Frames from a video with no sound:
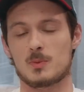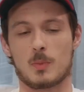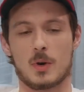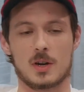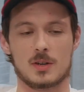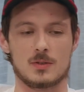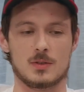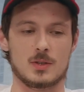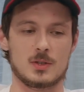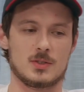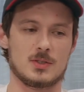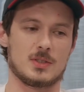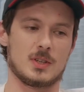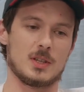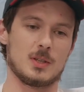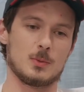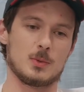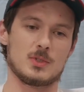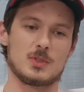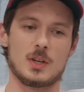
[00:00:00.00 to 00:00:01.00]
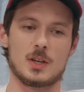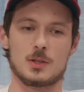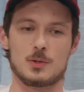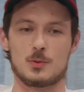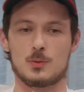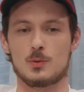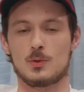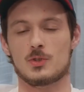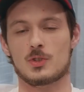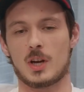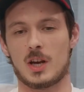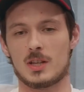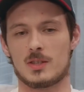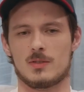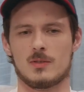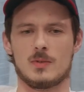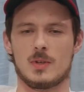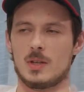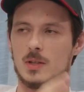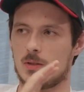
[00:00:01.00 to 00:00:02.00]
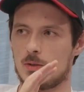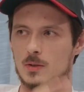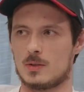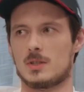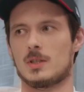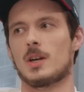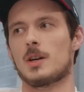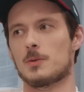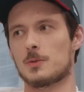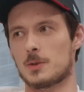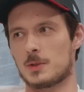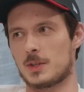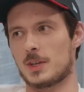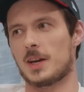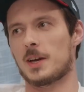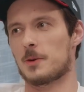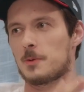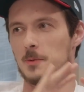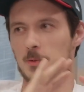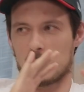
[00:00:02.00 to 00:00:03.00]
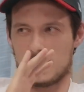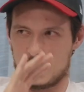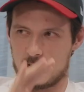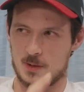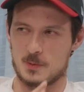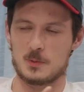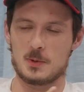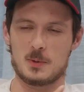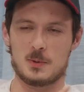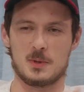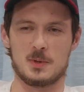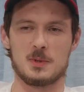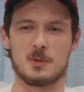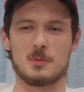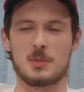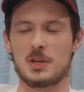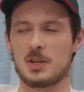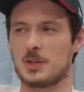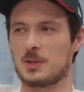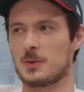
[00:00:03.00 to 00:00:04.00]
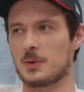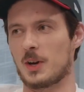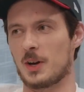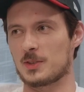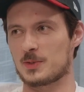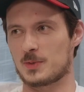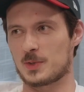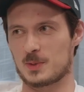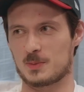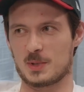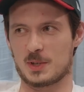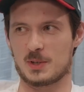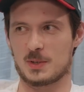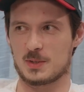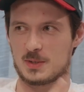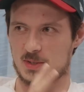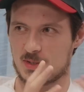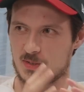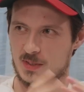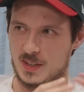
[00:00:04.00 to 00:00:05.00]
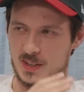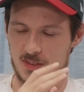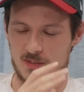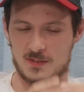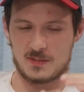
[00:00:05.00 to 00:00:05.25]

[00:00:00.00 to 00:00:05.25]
partners, and we started to discuss, and they not now. We will bring you answers, because they're